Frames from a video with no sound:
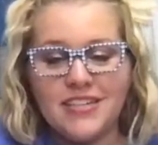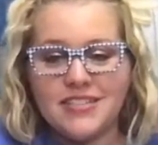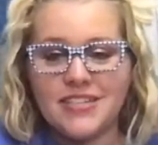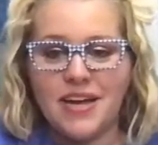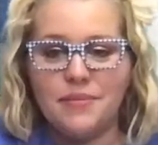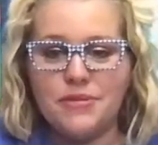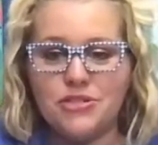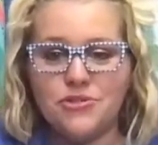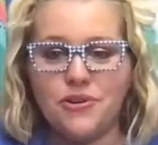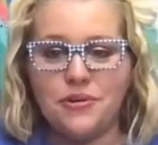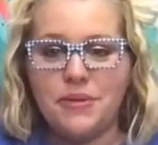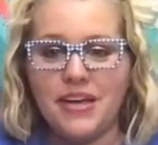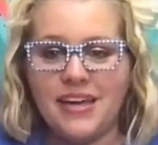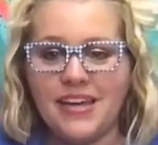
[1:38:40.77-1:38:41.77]
So come and join
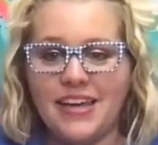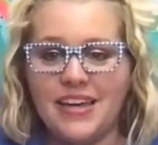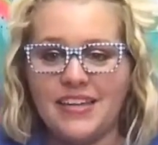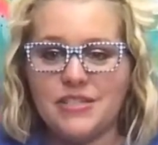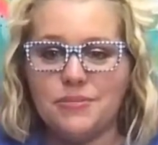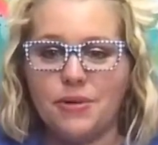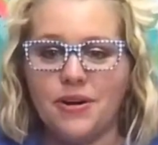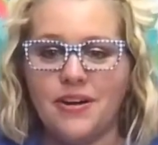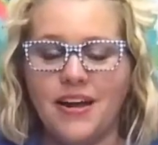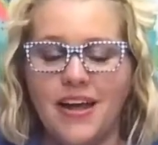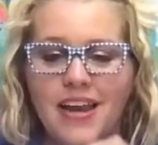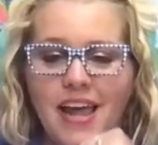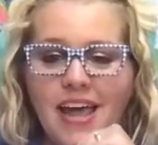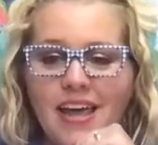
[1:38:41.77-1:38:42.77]
me again tomorrow
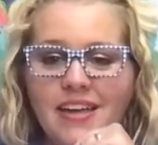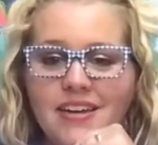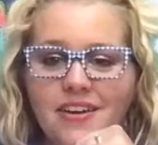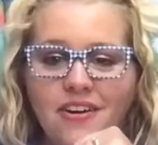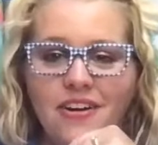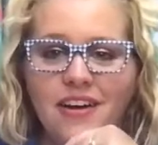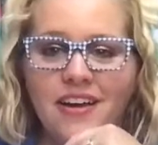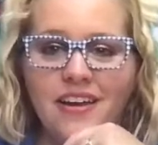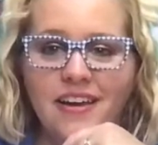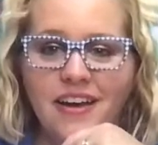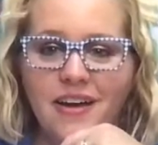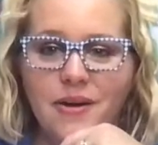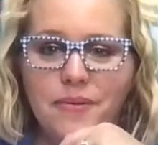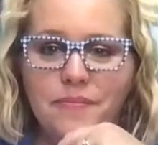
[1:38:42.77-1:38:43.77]
night and on
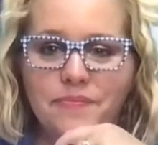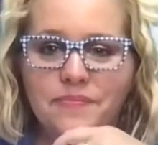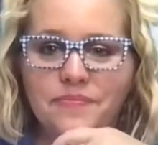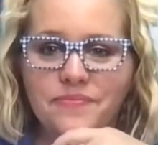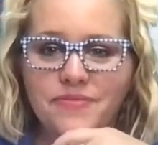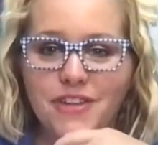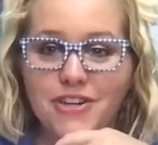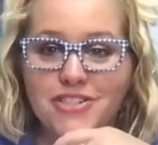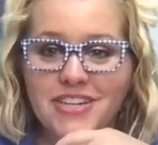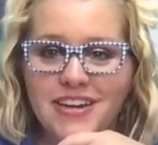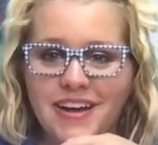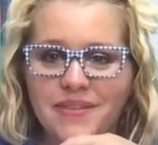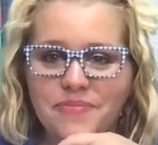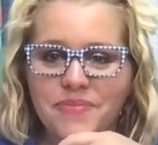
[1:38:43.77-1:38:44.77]
um, Thursday
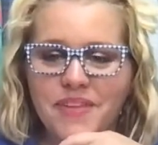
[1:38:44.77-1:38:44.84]
night.